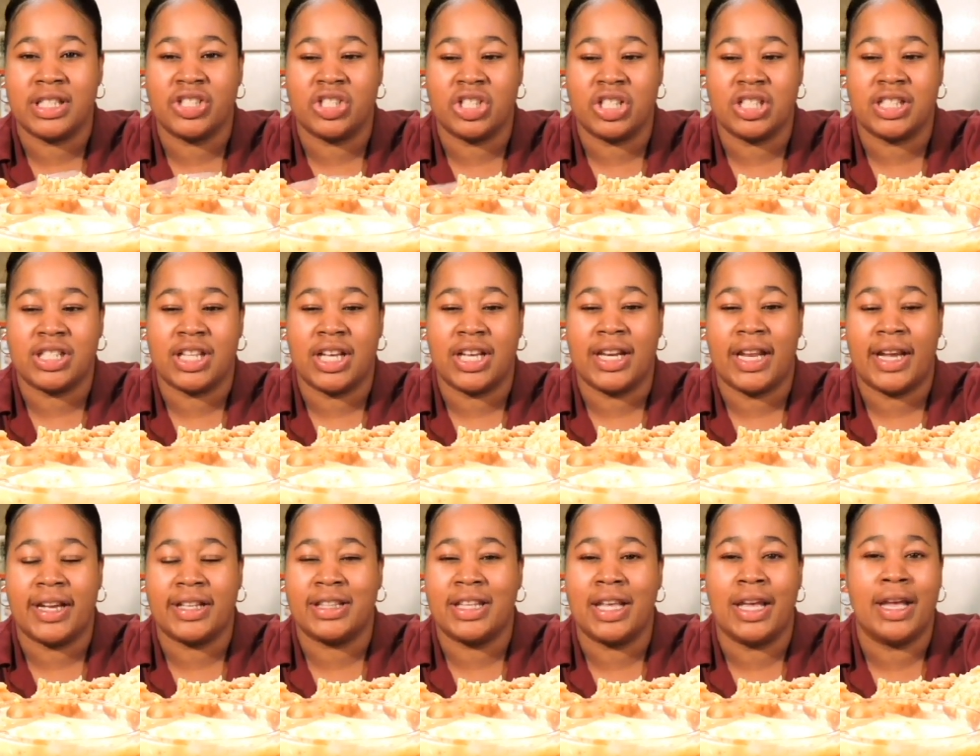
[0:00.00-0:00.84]
Let's just say it
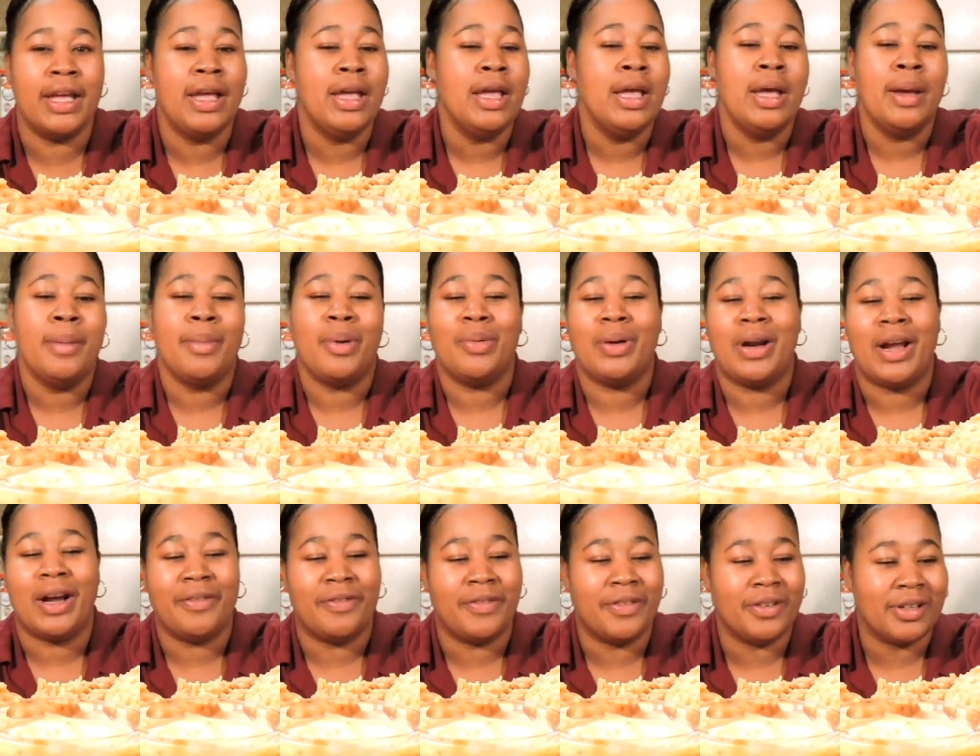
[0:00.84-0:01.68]
like that. But
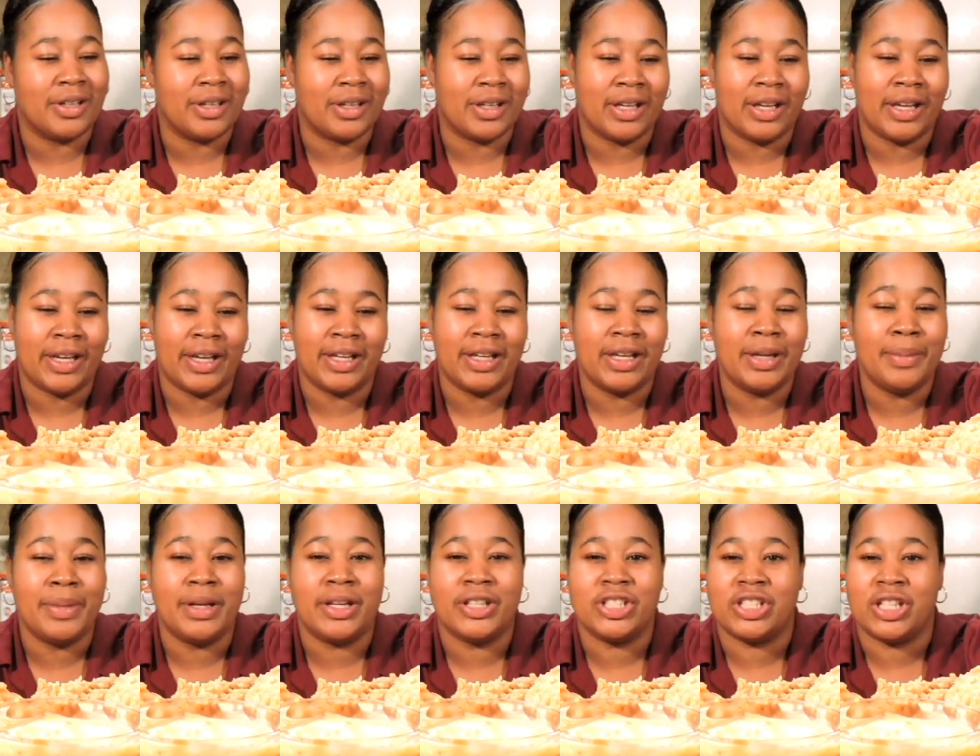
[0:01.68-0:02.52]
without further delay,
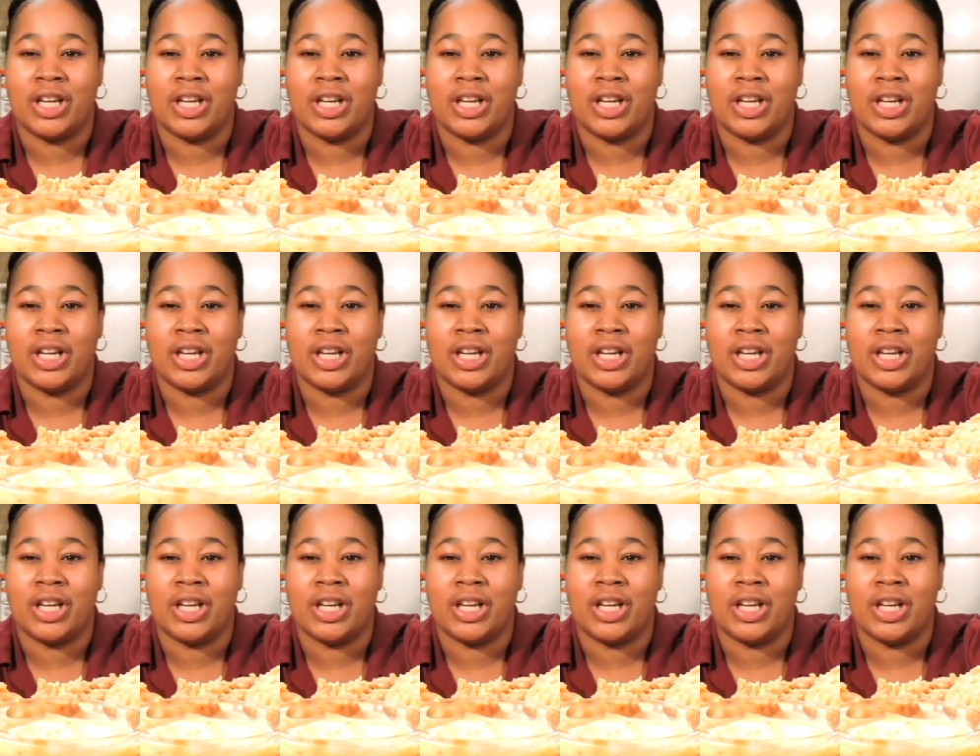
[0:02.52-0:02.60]
let me let